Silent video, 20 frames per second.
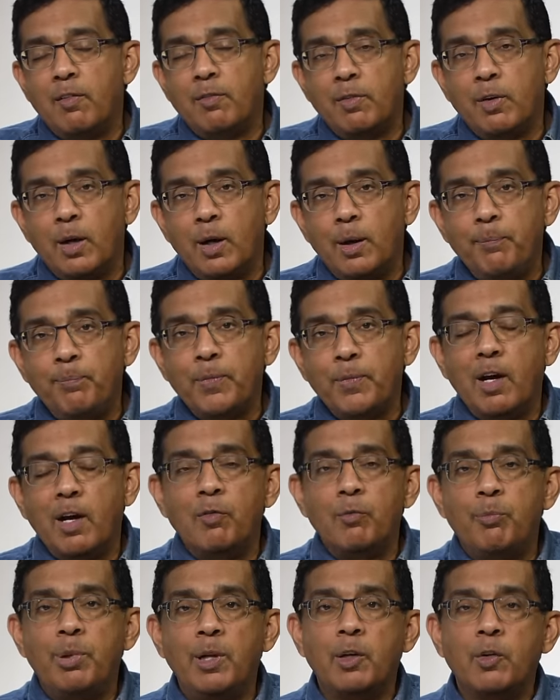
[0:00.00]

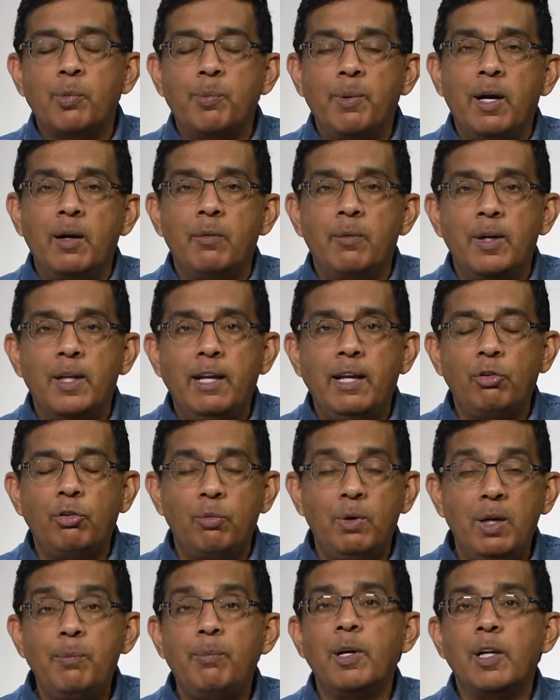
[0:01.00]
rebuilt my
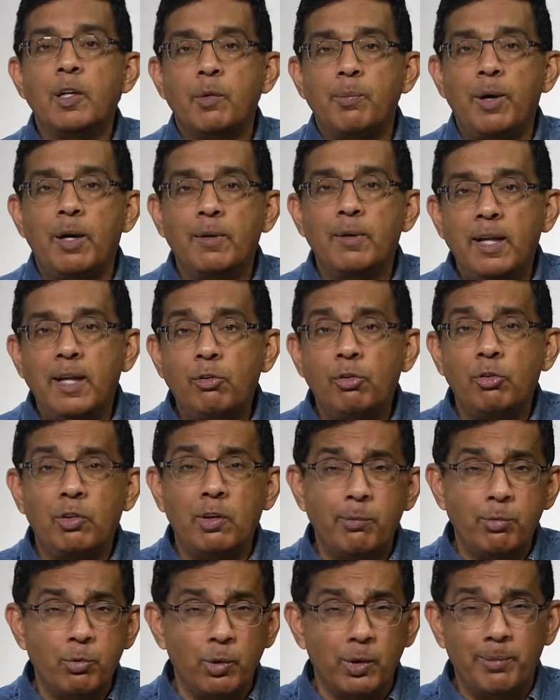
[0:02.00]

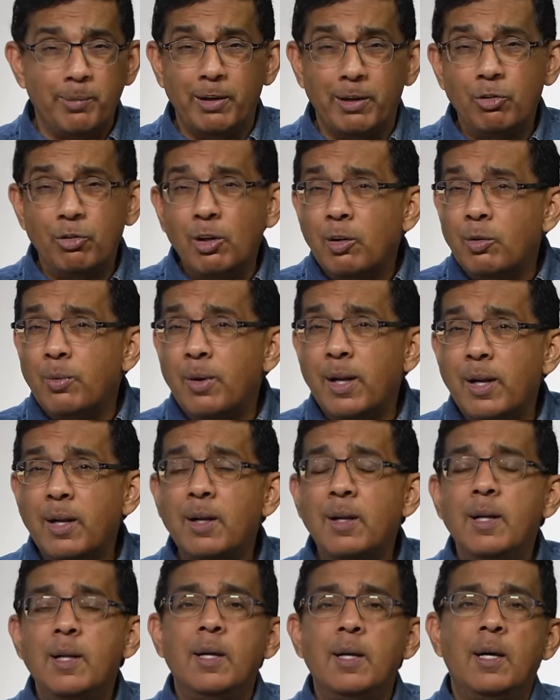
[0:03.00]
relationships with my
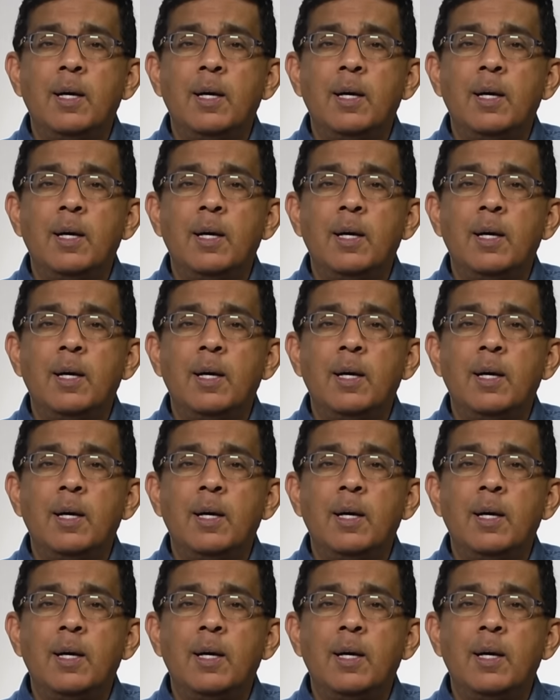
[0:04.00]
children.